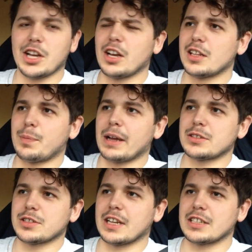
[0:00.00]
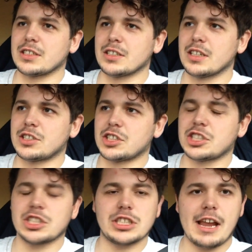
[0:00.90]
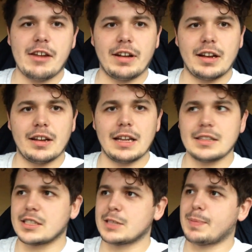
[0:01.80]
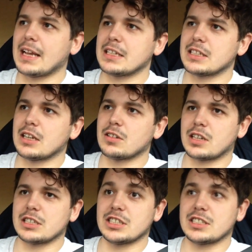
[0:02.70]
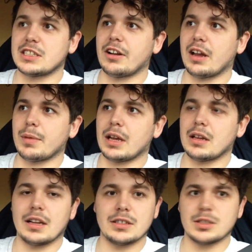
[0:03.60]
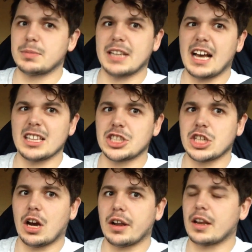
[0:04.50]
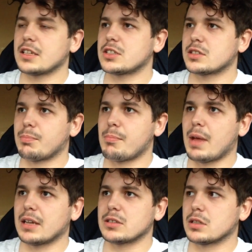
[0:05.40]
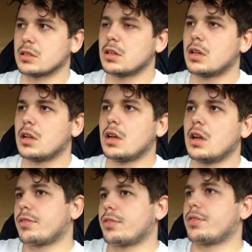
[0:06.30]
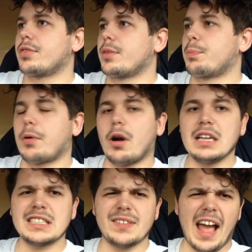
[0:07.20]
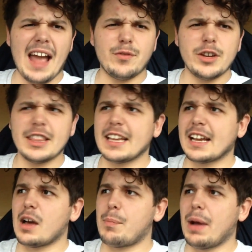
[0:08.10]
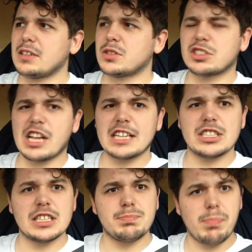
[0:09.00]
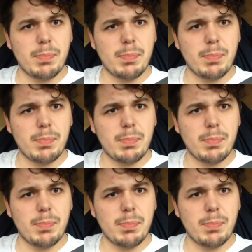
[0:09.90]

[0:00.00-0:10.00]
a girl at the petrol station that is just staring into space. It looks like she's staring at me like something out of The Shining. It's just mental. The price of everything at a petrol station is